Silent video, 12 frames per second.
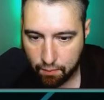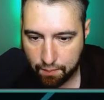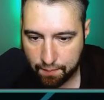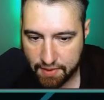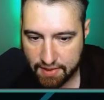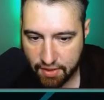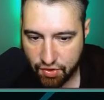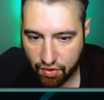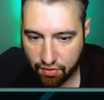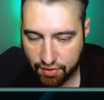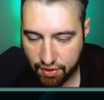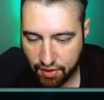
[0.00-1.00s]
Potential
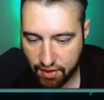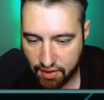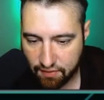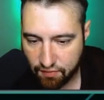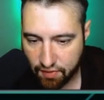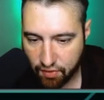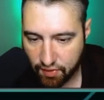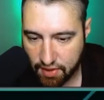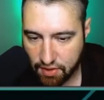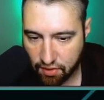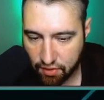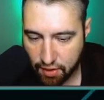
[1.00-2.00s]
alternatives, we don't need
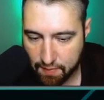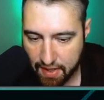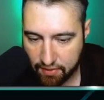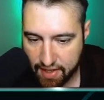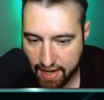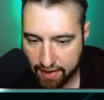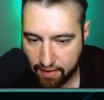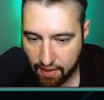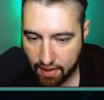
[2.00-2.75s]
to learn about that.